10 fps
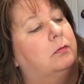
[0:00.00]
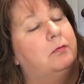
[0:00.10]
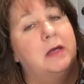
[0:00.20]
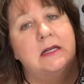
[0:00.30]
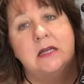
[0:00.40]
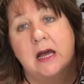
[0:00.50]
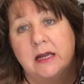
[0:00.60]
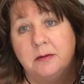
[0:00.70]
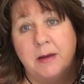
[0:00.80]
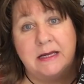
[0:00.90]

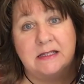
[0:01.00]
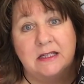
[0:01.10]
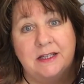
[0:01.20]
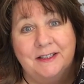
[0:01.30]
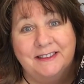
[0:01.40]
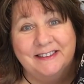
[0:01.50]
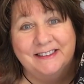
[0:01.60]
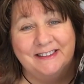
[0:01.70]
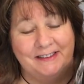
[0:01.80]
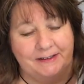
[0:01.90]
Midnight Paisley,
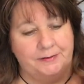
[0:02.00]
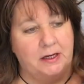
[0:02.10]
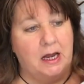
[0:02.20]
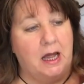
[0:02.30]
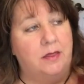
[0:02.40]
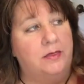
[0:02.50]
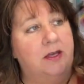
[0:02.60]
and